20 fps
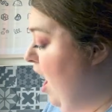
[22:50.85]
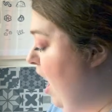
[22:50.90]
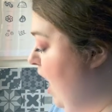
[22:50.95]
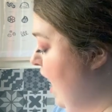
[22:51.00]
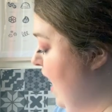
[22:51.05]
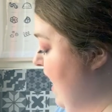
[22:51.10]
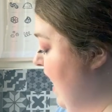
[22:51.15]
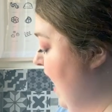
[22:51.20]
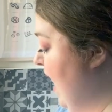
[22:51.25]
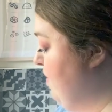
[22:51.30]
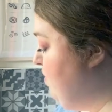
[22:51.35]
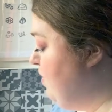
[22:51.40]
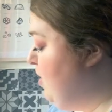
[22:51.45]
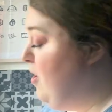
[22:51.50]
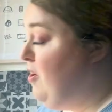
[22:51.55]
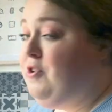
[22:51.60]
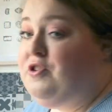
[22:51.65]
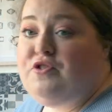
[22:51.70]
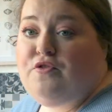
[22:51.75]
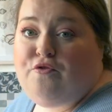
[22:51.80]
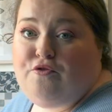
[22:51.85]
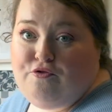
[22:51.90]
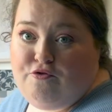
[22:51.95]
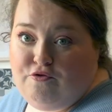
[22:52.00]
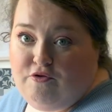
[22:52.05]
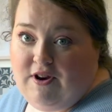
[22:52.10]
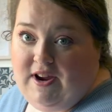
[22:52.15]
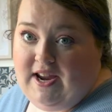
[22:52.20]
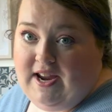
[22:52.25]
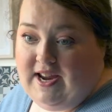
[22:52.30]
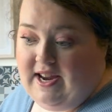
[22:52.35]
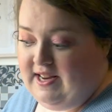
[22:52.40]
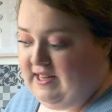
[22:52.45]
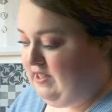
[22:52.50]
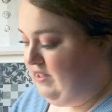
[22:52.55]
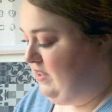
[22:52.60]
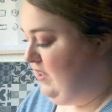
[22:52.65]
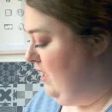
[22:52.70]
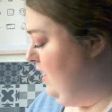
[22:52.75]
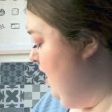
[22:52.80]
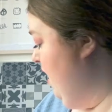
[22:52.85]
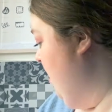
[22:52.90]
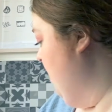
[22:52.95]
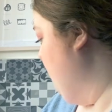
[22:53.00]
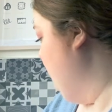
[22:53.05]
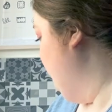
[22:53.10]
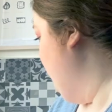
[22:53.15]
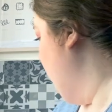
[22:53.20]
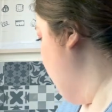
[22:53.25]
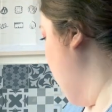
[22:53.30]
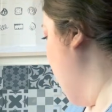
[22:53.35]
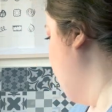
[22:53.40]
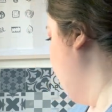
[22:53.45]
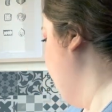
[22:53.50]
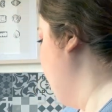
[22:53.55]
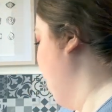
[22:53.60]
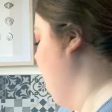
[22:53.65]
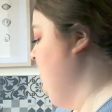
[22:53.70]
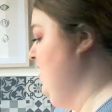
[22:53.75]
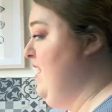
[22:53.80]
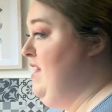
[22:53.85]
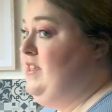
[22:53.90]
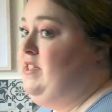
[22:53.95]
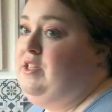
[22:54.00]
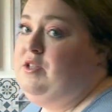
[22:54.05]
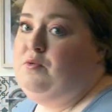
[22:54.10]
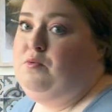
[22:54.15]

I am going to freeze um, a couple of these as